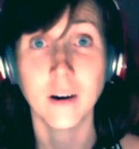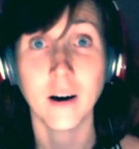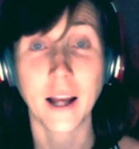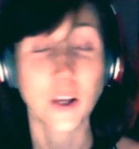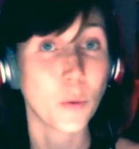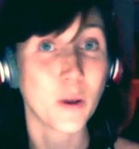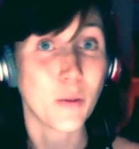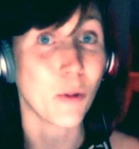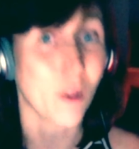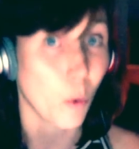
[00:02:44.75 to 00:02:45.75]
I know
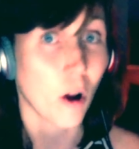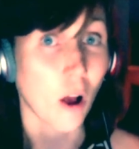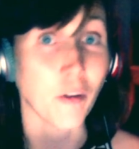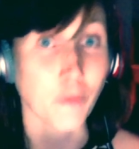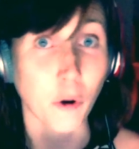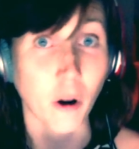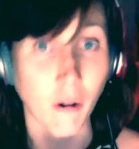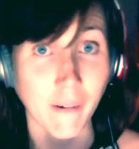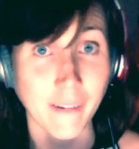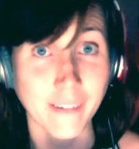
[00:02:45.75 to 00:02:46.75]
people that work on Fort
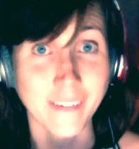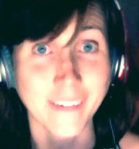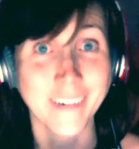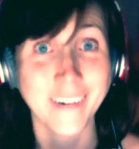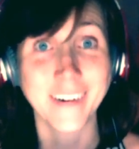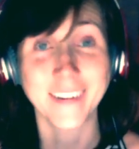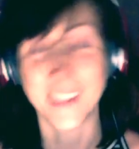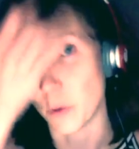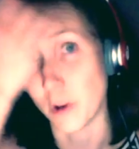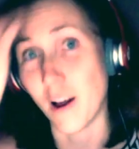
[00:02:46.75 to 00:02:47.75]
Hood. They
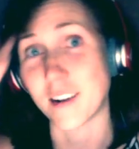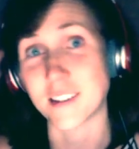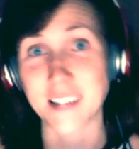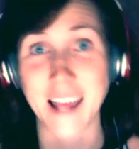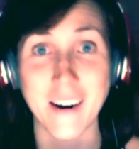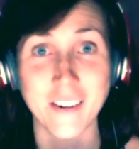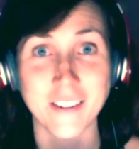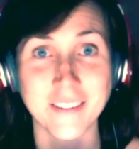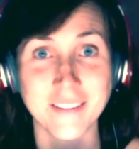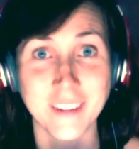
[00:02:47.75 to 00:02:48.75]
were locked down.
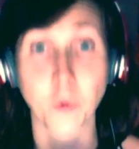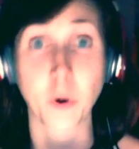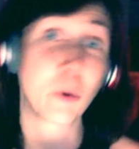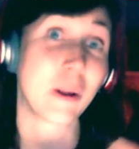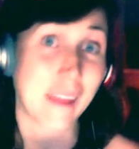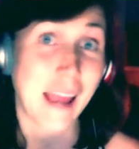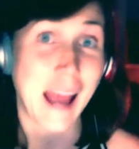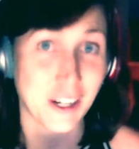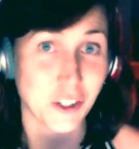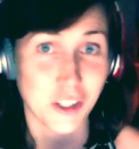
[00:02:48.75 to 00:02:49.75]
They were really
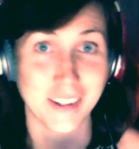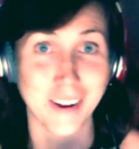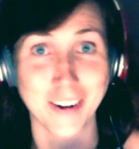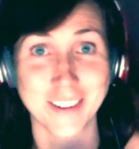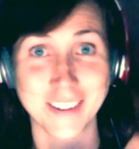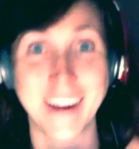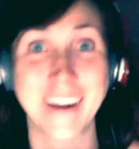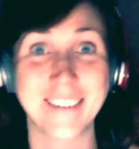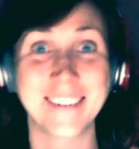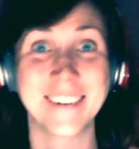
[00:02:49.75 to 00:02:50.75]
actually locked down.